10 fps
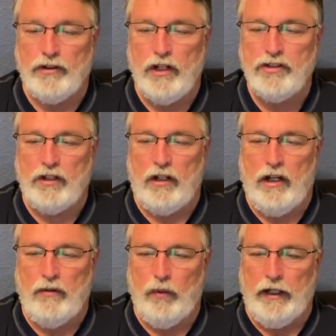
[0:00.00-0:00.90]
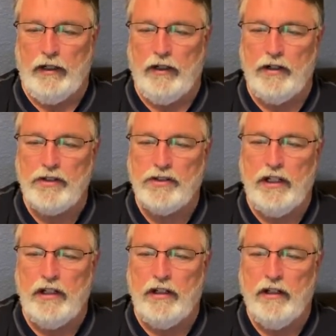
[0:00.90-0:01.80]
Justin Ludwig, good to
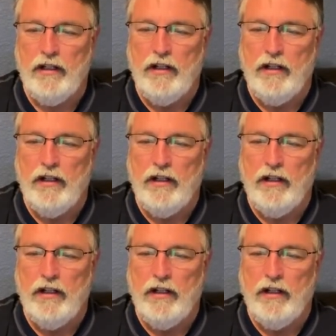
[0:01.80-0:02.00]
see you.